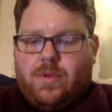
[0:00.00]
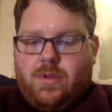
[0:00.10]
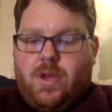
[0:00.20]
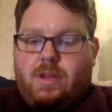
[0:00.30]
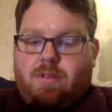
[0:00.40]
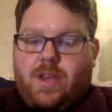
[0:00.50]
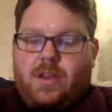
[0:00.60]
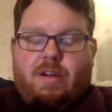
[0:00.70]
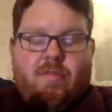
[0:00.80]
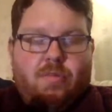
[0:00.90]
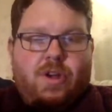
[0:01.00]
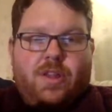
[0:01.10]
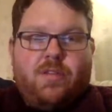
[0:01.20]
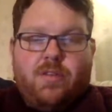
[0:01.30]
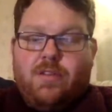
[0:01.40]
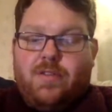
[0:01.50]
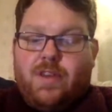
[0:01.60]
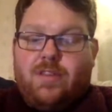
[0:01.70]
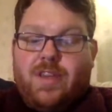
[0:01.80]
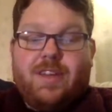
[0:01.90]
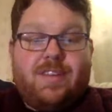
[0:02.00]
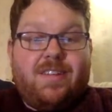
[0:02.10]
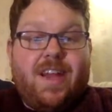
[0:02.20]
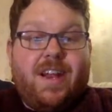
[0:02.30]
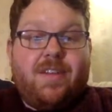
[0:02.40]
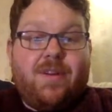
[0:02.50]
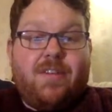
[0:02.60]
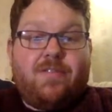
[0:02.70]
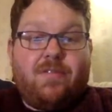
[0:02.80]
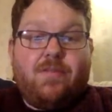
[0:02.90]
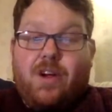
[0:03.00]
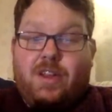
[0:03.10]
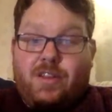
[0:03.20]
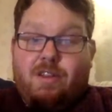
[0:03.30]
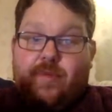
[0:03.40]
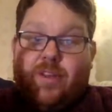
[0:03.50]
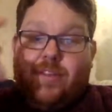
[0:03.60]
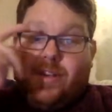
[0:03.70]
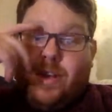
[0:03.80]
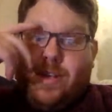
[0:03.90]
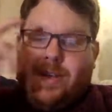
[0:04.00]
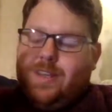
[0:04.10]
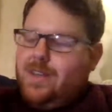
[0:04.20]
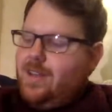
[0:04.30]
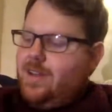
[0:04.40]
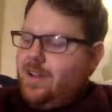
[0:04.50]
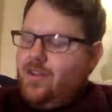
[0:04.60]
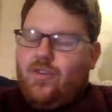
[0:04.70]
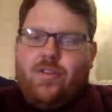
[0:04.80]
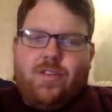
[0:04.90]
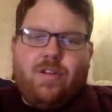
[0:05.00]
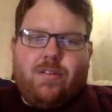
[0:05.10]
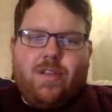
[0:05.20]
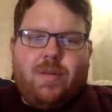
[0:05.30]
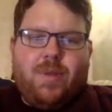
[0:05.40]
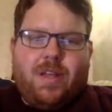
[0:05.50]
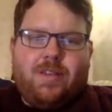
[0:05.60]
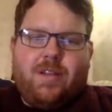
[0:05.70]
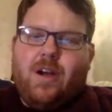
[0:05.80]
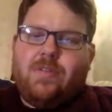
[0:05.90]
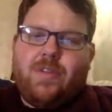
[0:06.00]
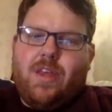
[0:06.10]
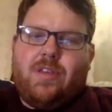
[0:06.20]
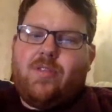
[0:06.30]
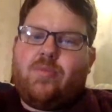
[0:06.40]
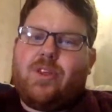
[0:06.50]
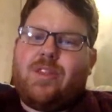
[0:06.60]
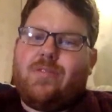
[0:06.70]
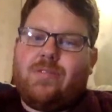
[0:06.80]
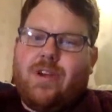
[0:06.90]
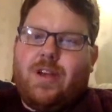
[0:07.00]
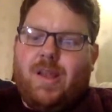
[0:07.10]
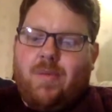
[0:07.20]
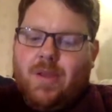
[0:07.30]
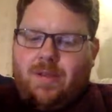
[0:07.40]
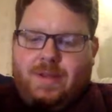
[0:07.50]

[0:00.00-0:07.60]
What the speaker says: Yeah, take it off and put it in those loose feeders. That's exactly what I do basically. I cut that plastic off and then just put it in the recycling bin.